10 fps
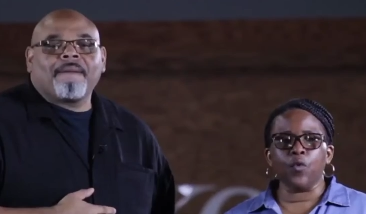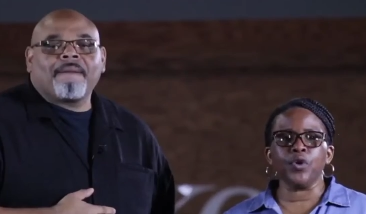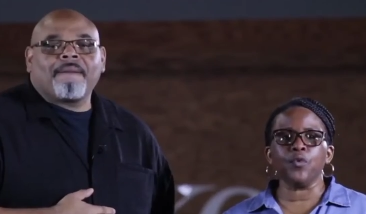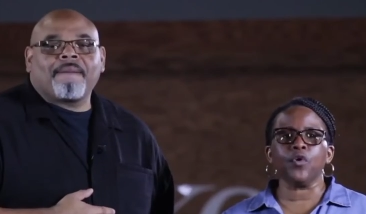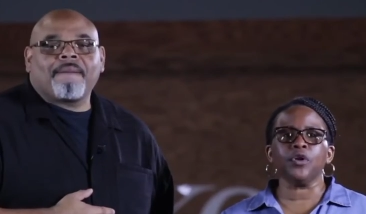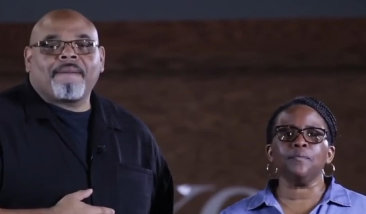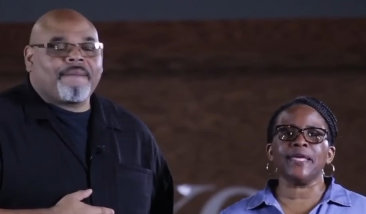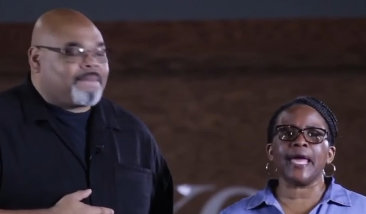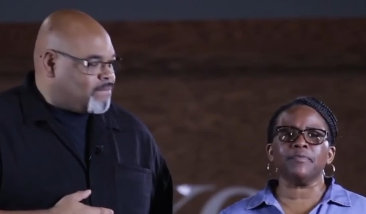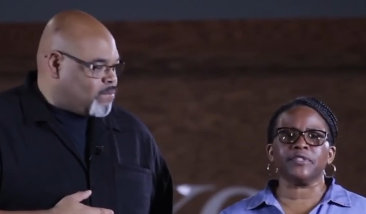Speaker 1: And we want to
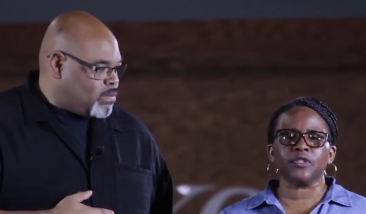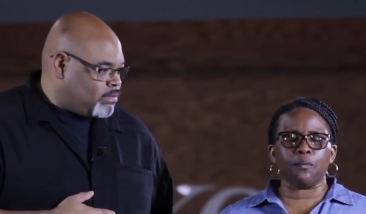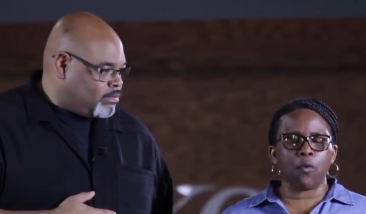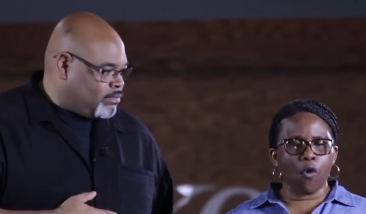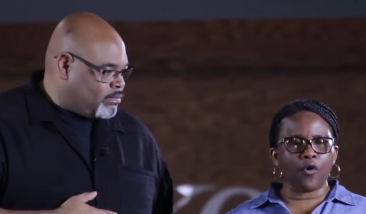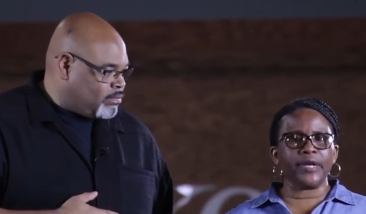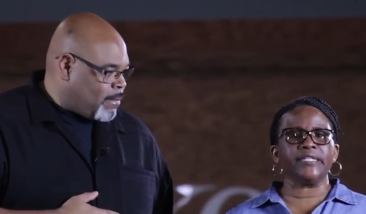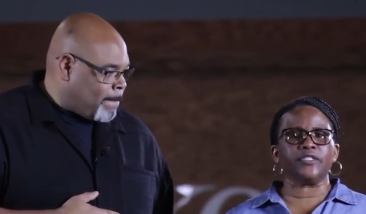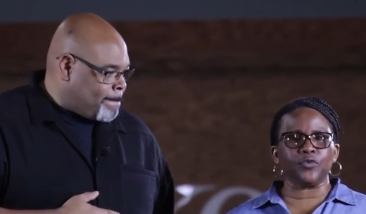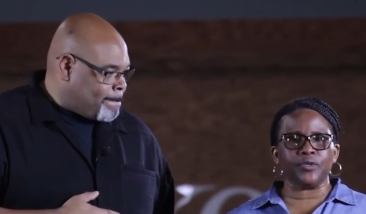be able to
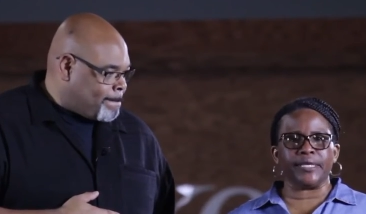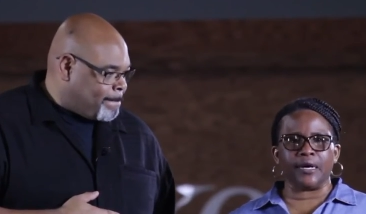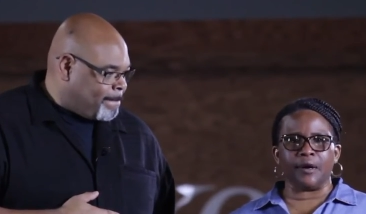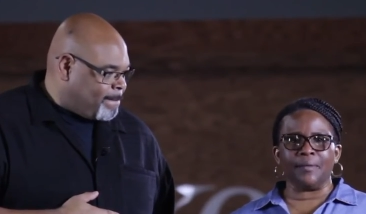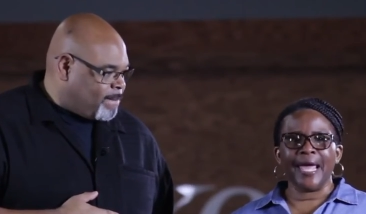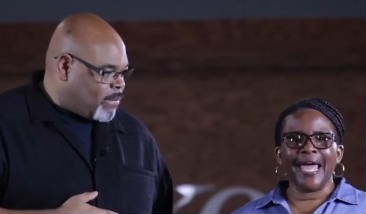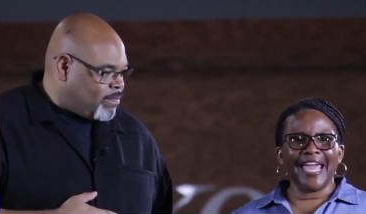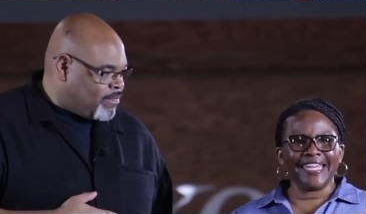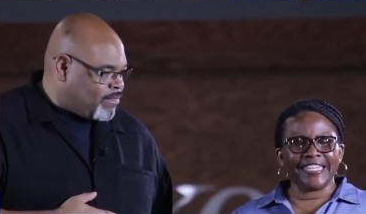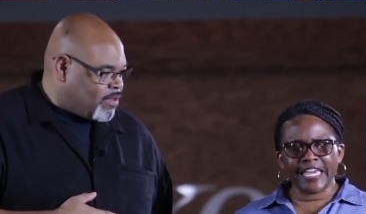pour into them
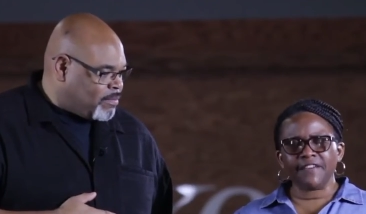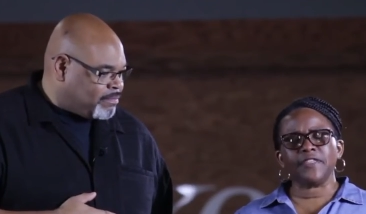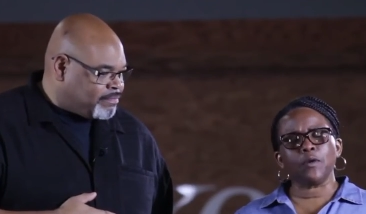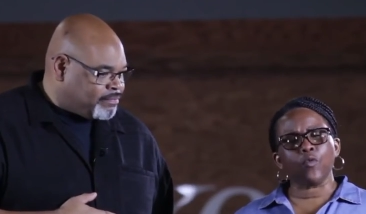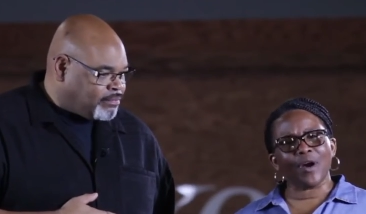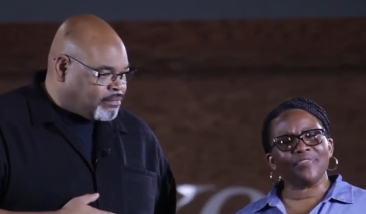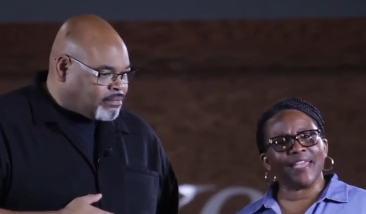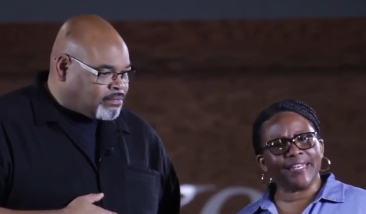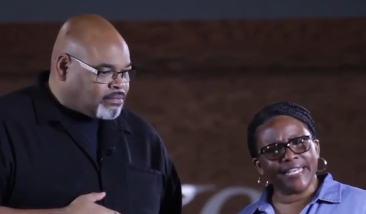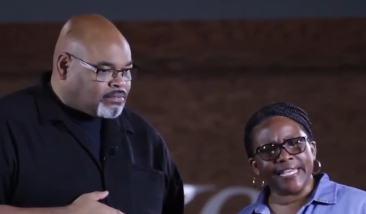and give them
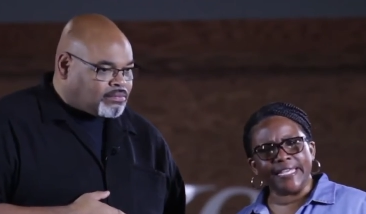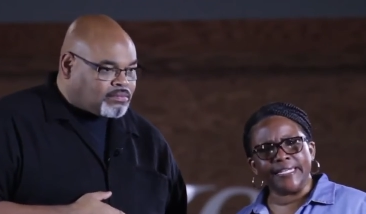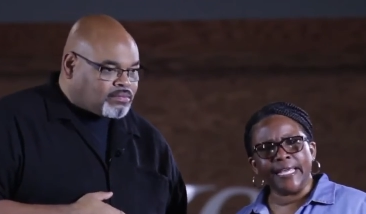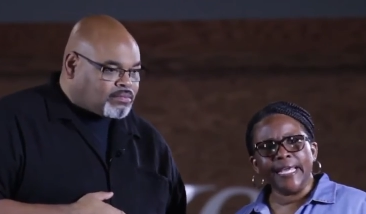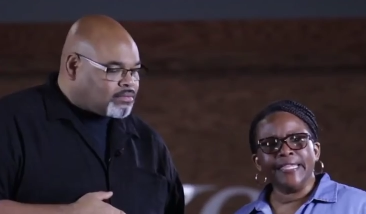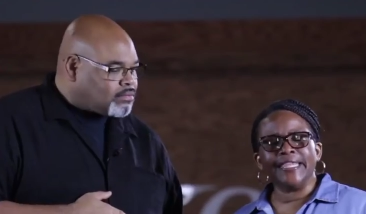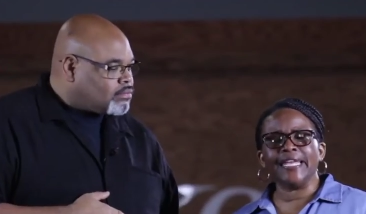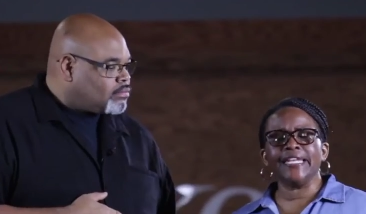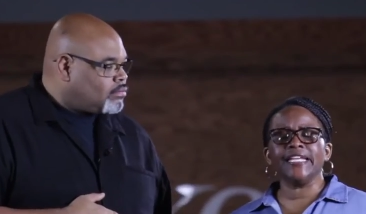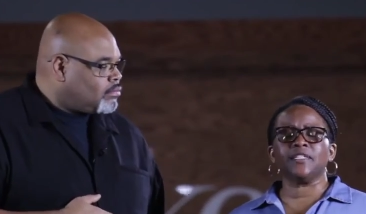what they need.
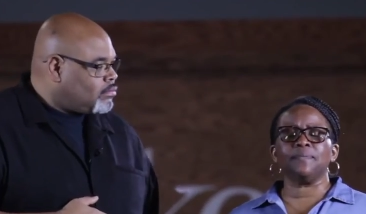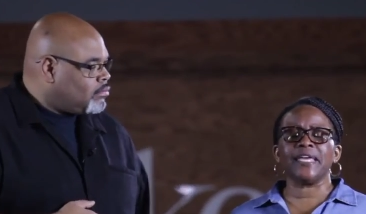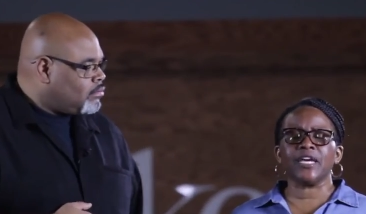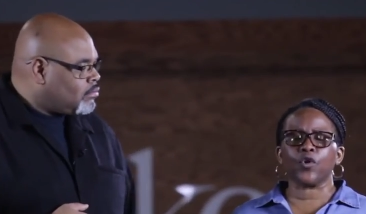They need to be